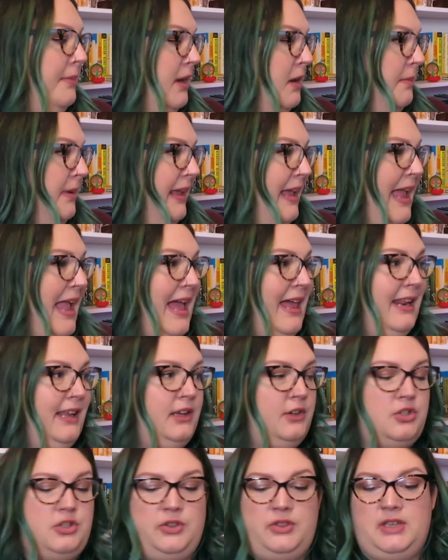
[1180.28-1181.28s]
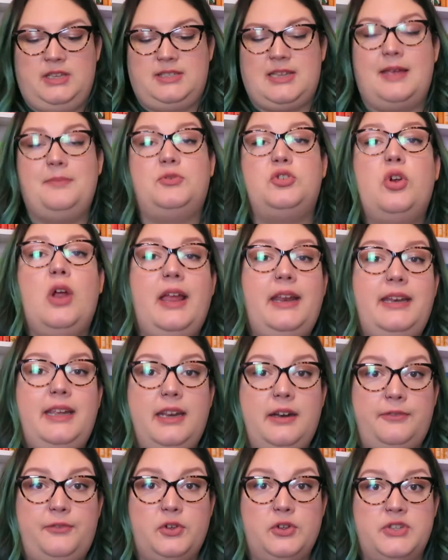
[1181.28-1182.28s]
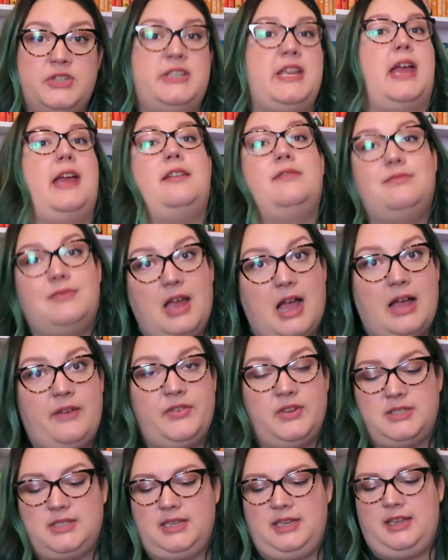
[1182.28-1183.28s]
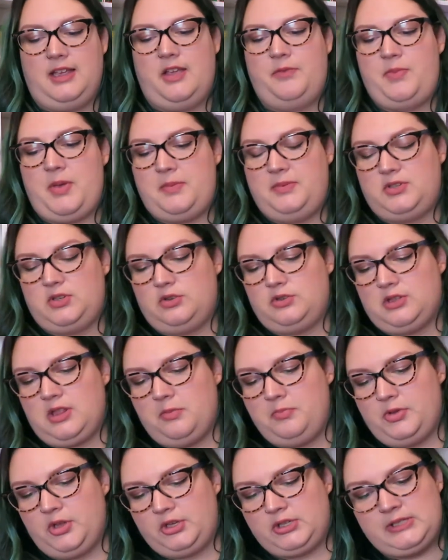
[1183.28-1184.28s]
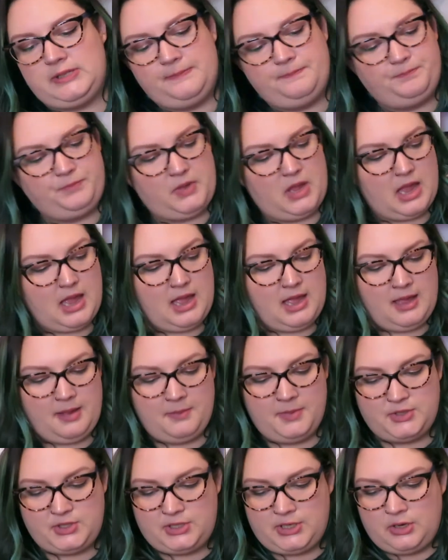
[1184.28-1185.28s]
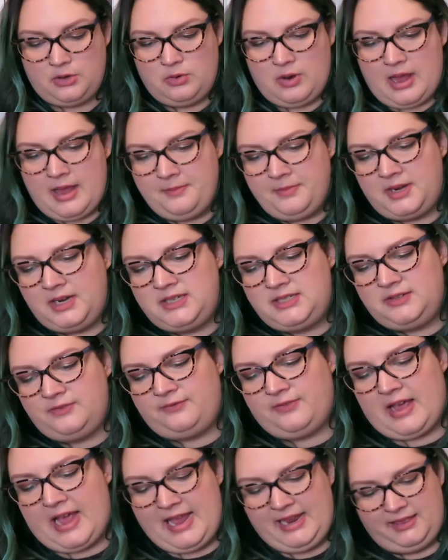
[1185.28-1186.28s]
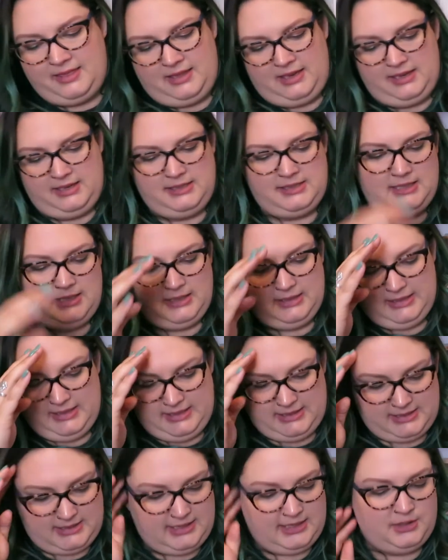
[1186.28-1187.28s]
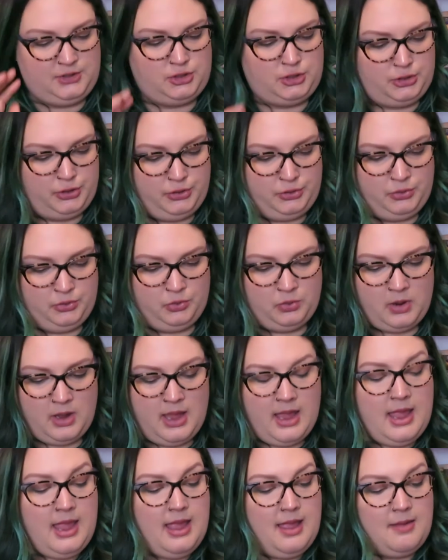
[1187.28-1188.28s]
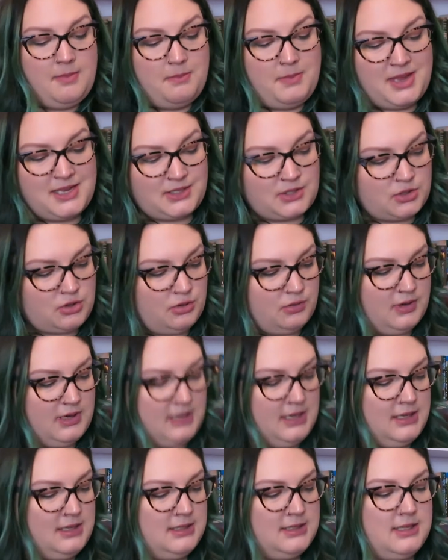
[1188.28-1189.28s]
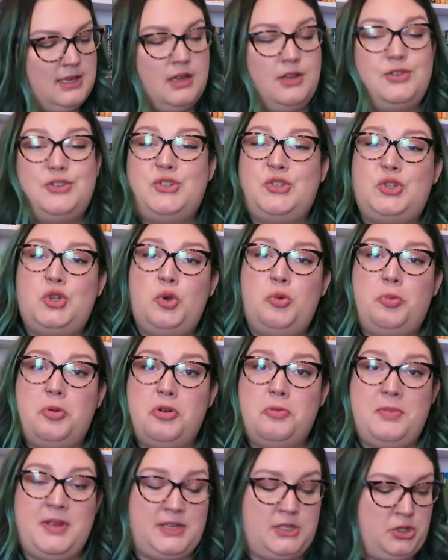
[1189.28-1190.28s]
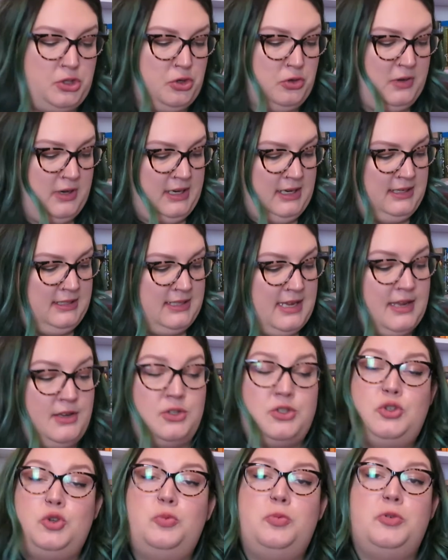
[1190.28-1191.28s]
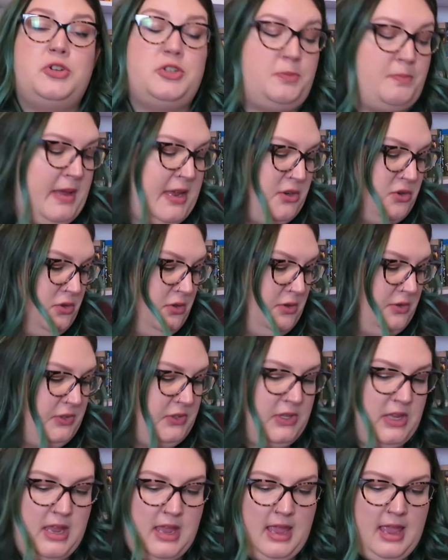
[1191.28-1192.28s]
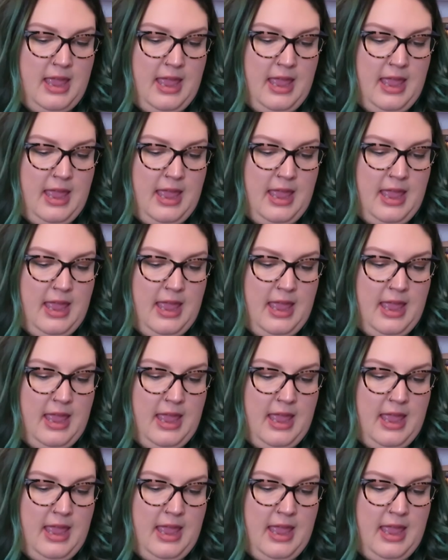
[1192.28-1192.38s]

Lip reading: I'm going to be adding to this. I'm trying to get a full set, obviously, of Babysitter's Club books. So I'm going to divide these at least into mysteries, super mysteries, and super specials.